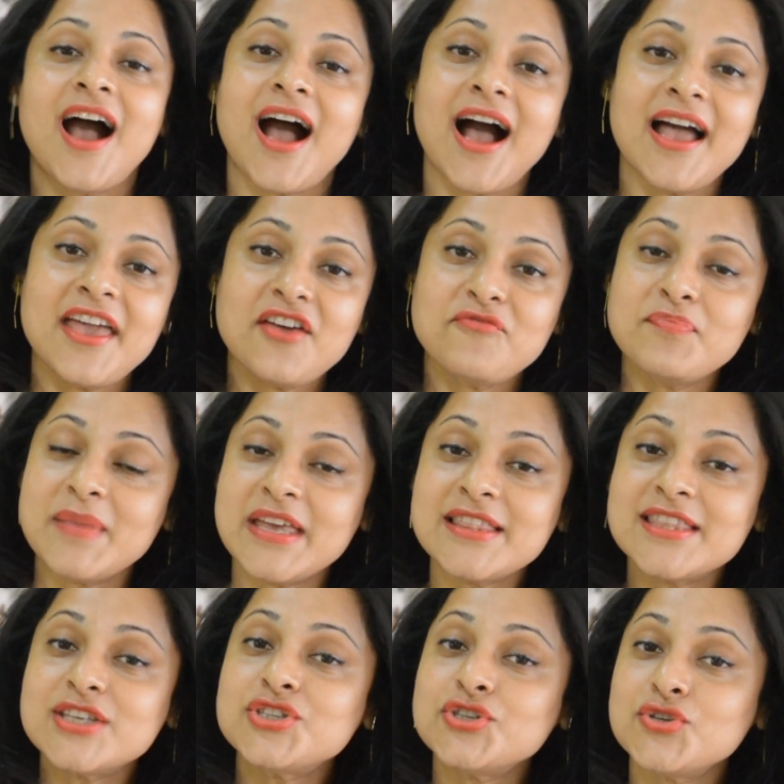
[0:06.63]
I have
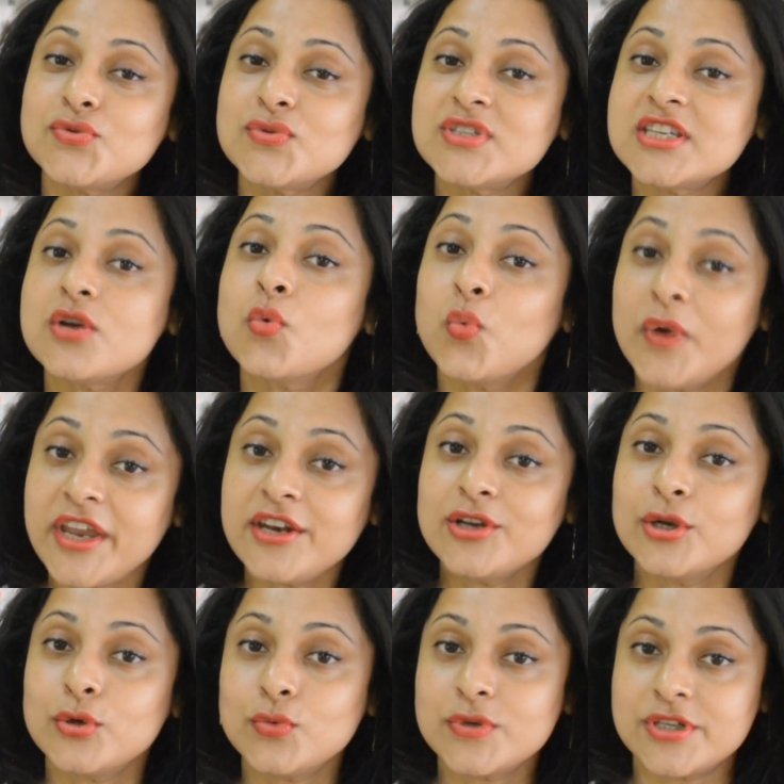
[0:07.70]
made this using wheat
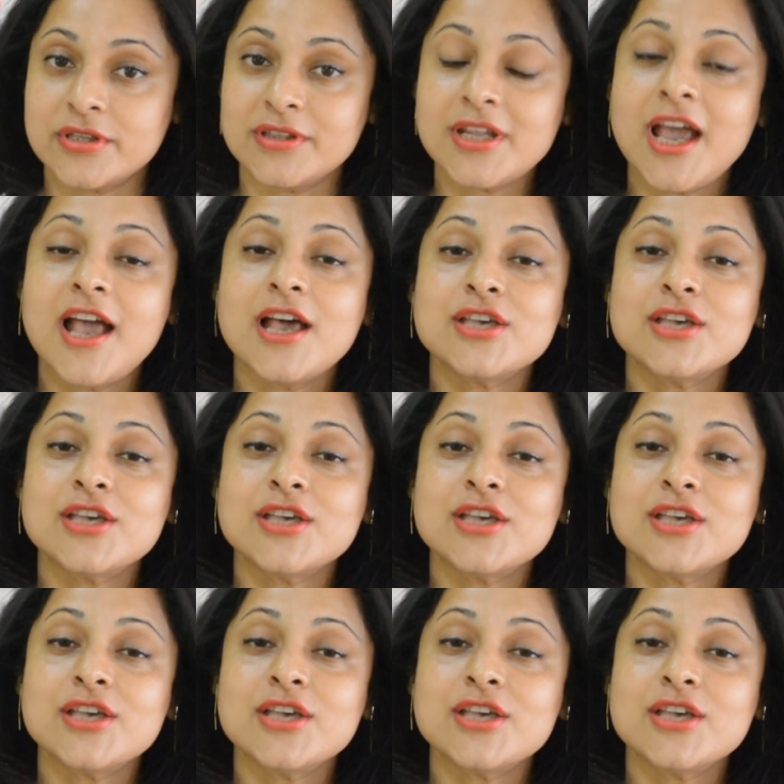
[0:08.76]
gluten.